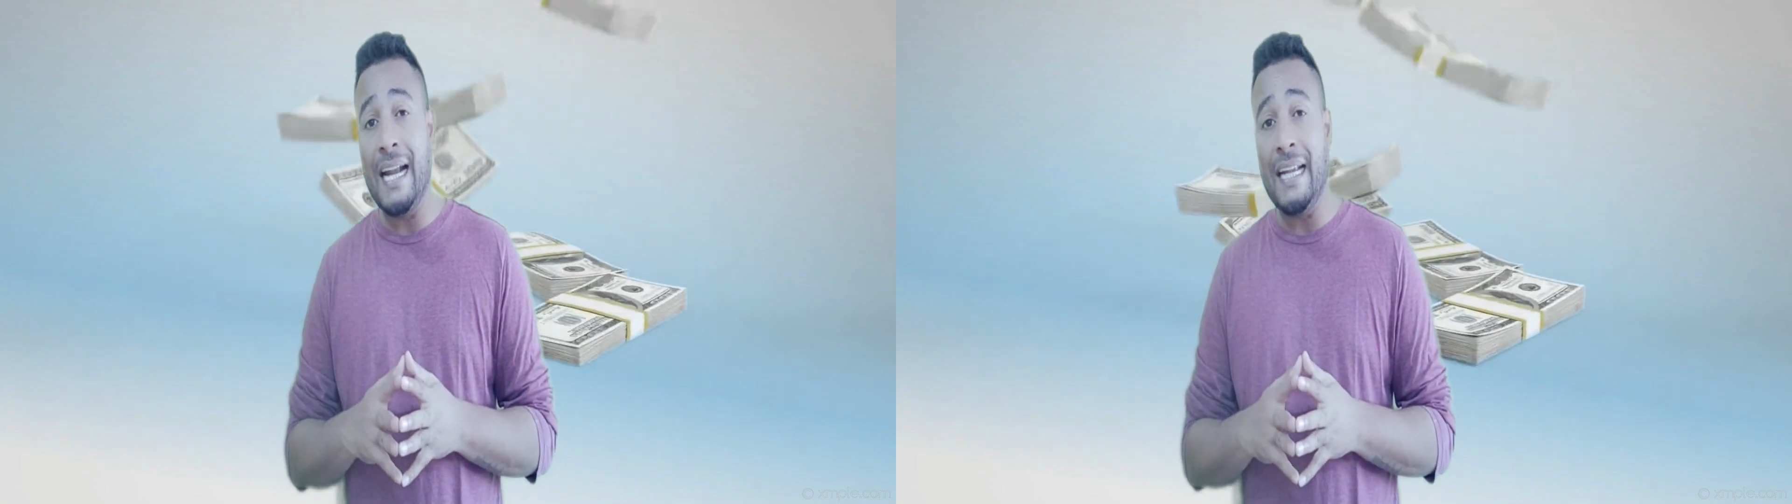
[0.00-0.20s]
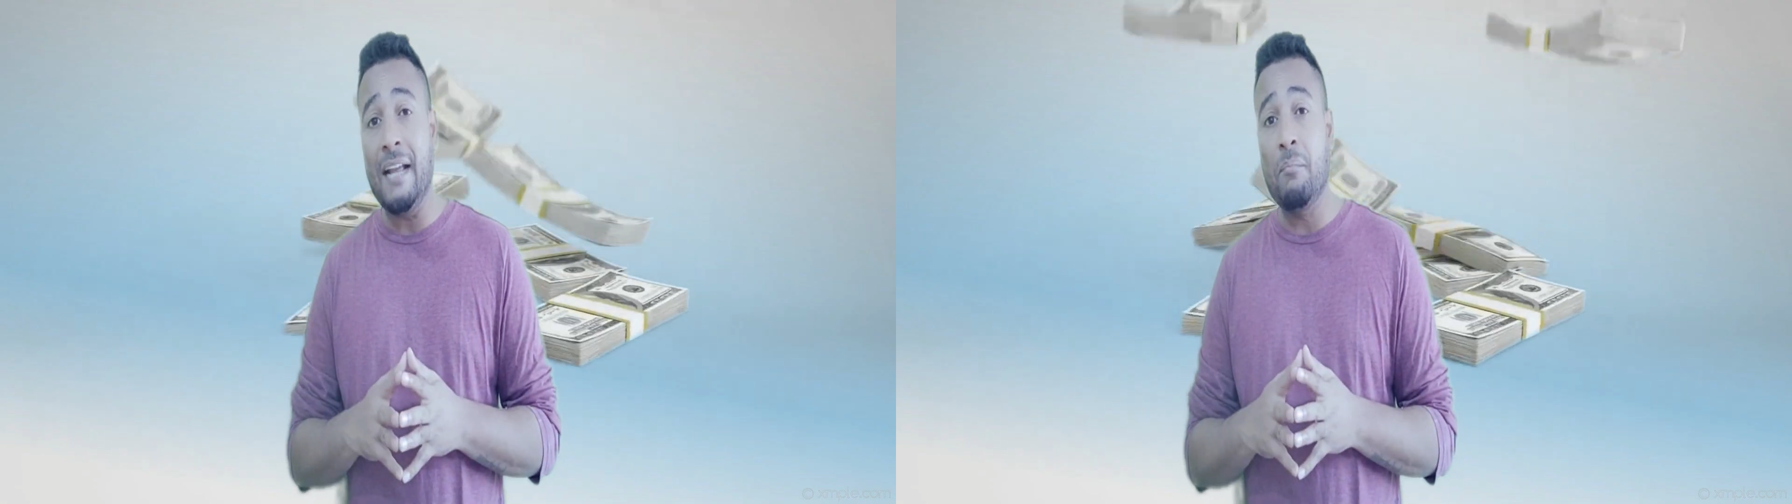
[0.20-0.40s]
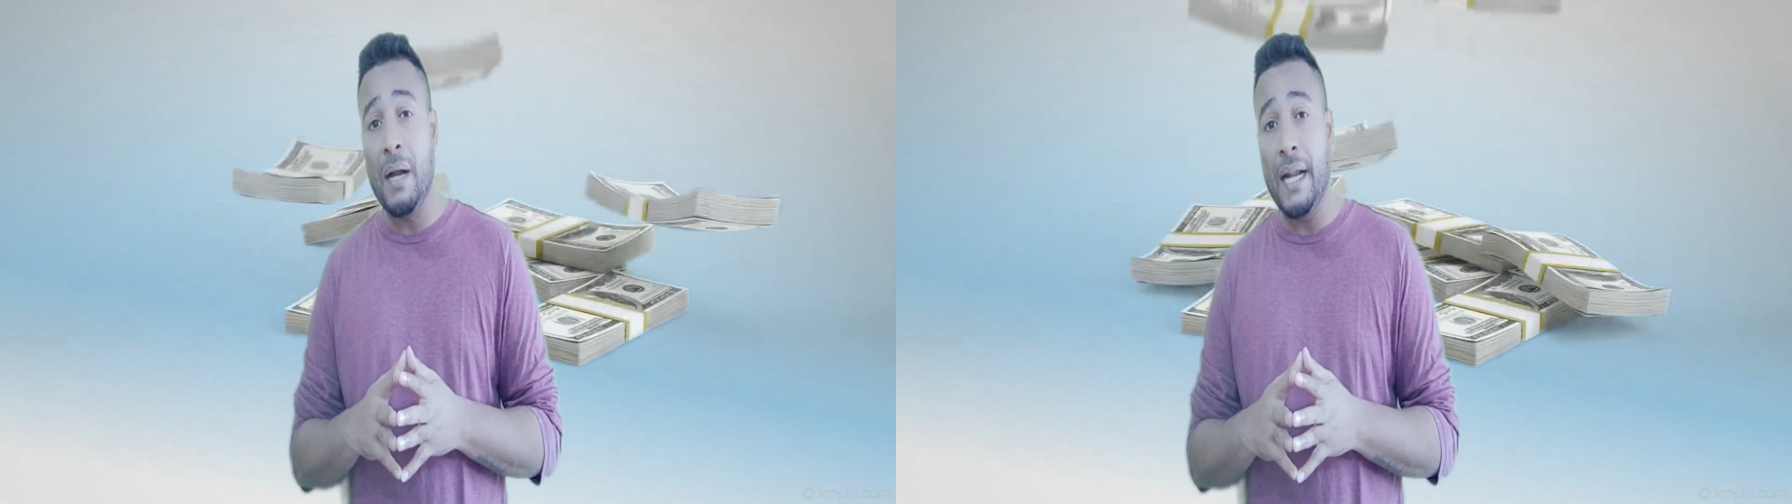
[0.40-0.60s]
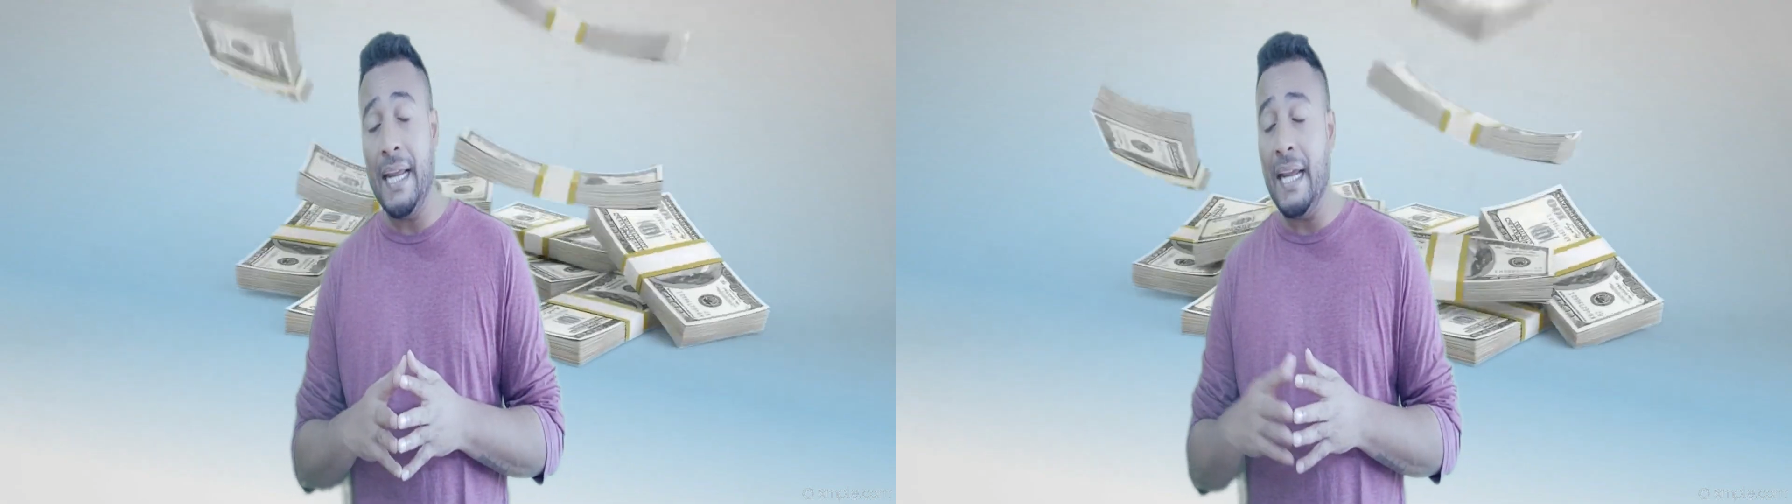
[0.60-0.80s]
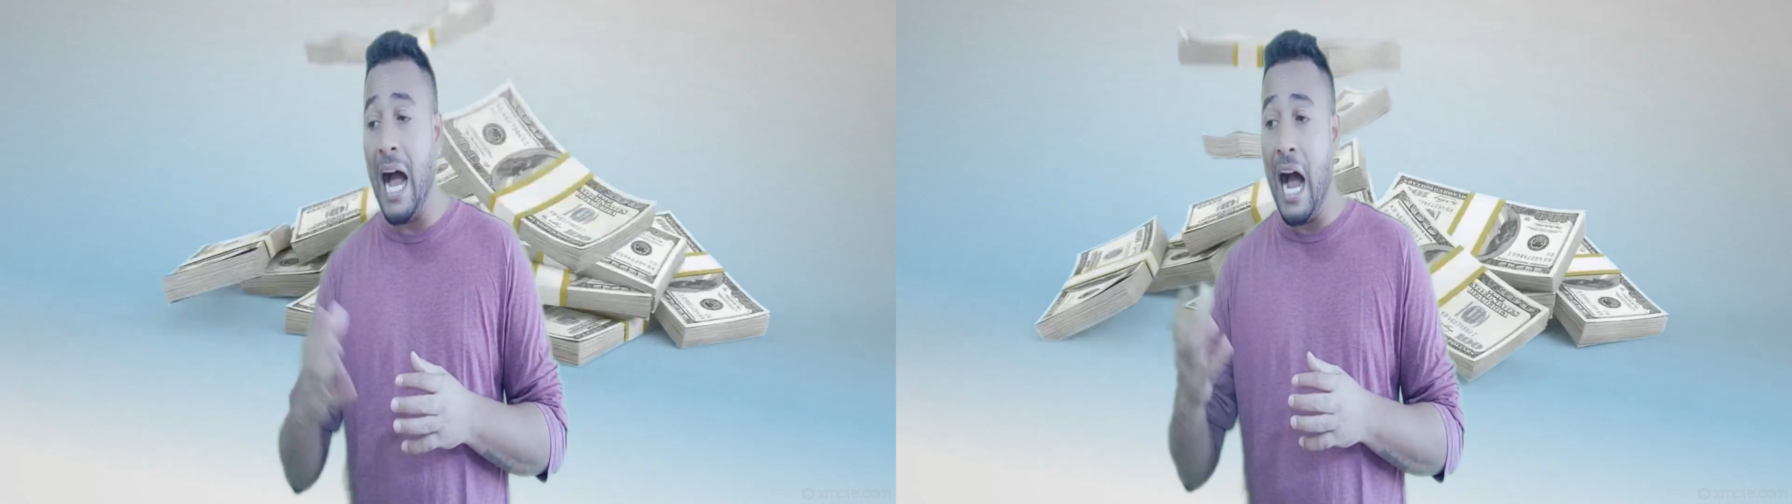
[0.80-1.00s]
getting
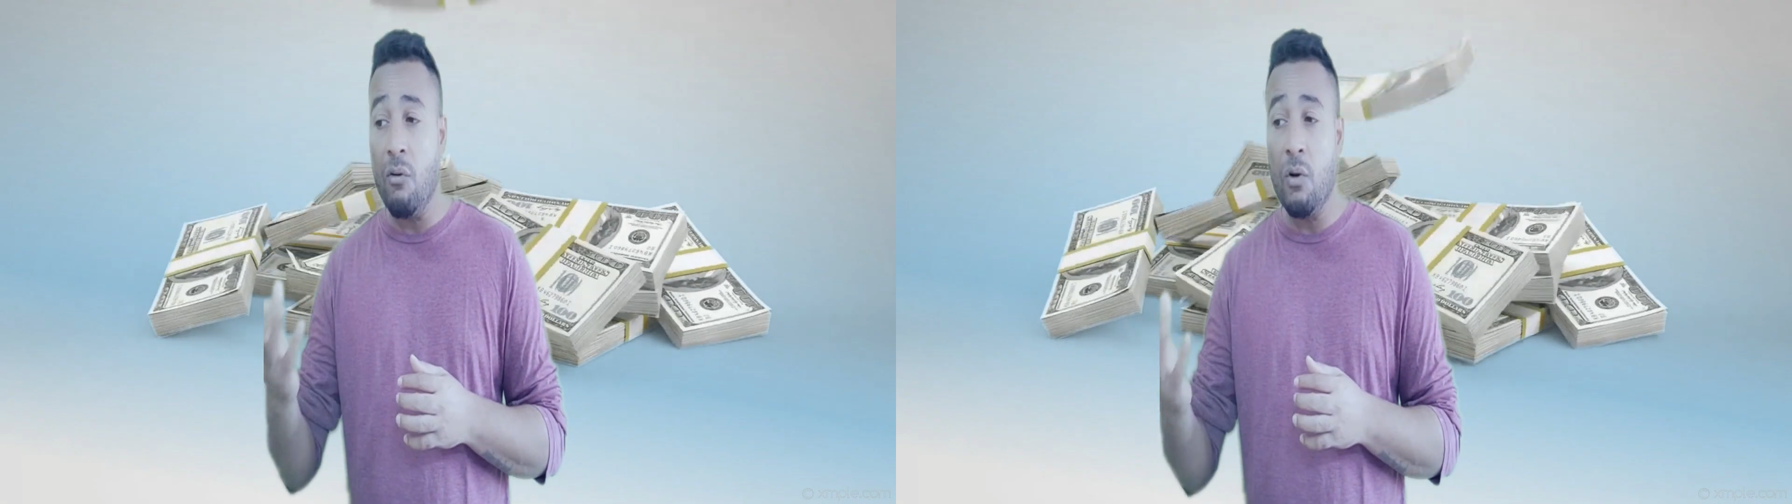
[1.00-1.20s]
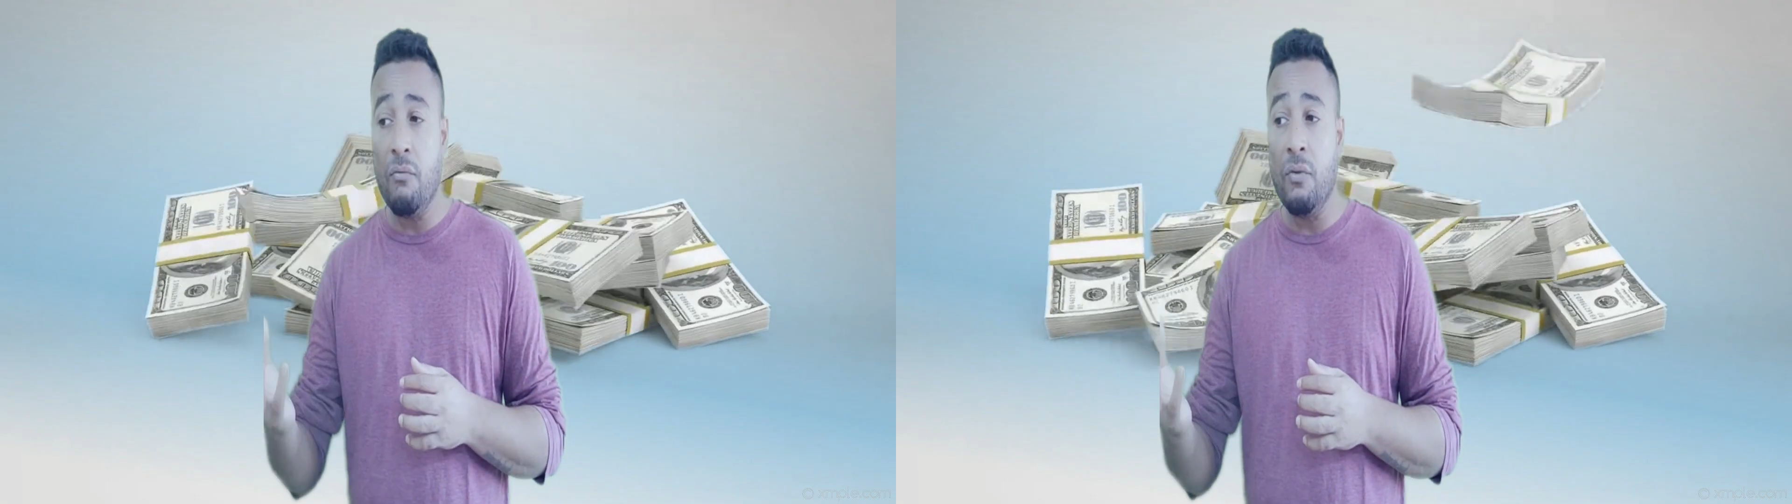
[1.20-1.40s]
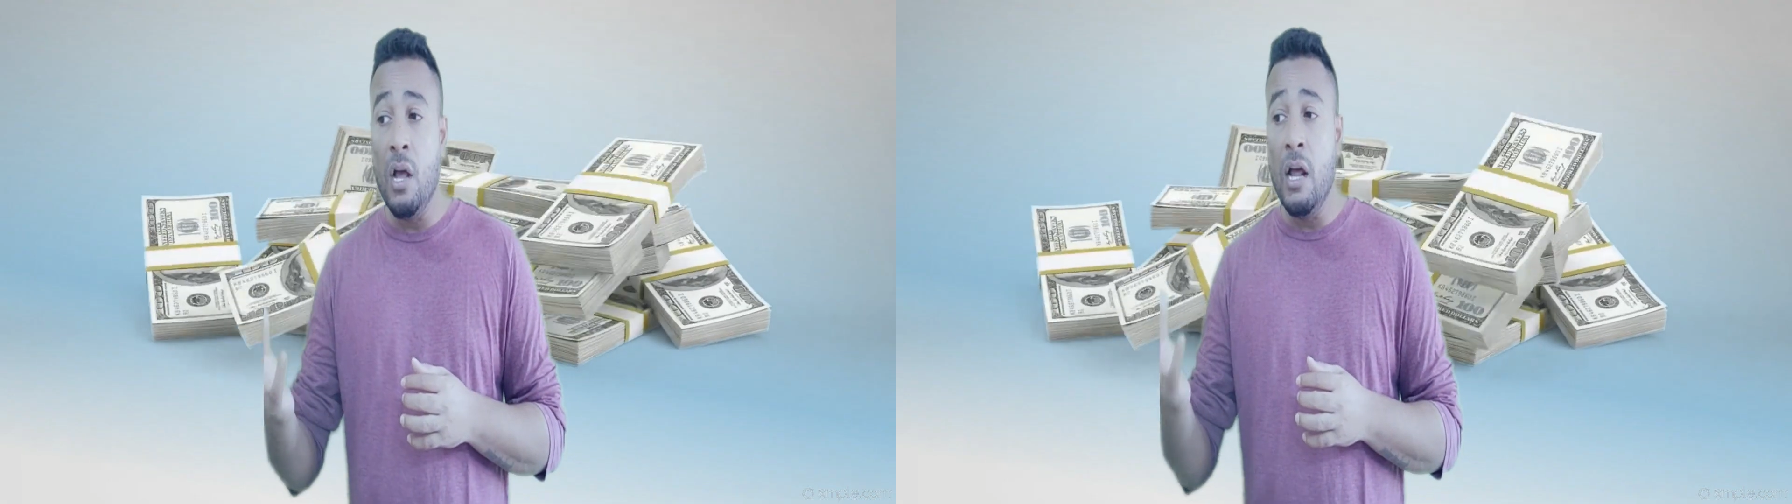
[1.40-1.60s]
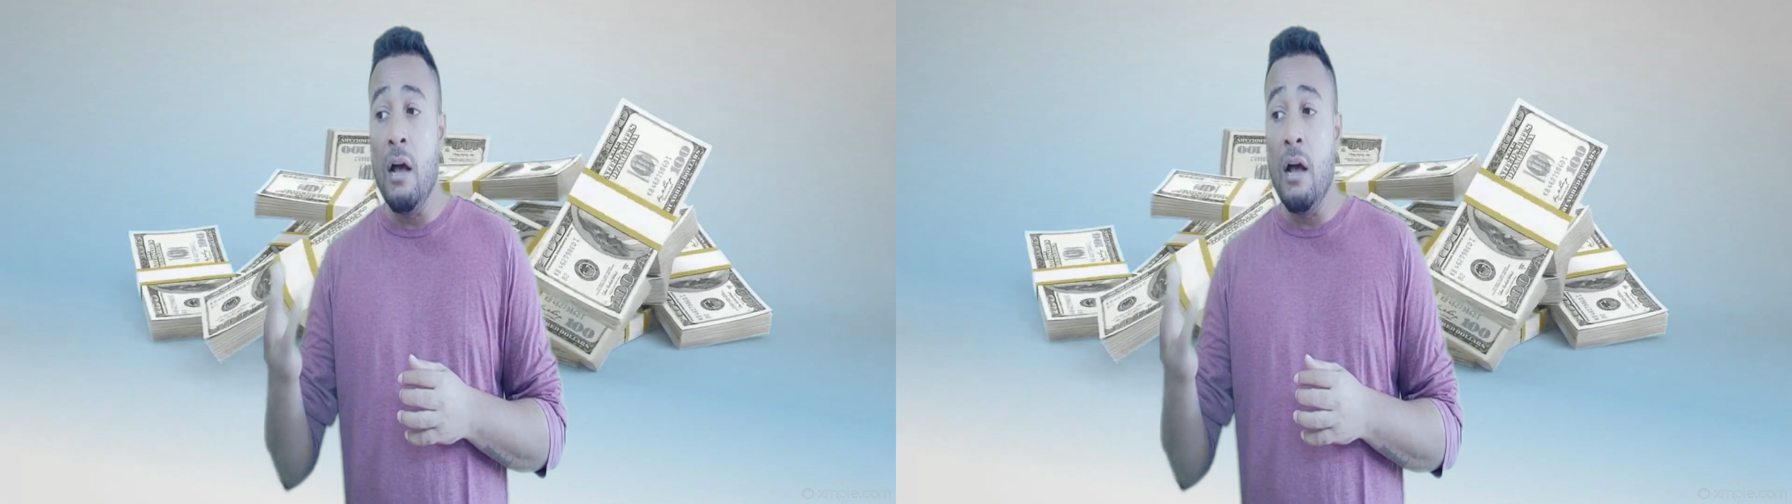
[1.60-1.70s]
money out of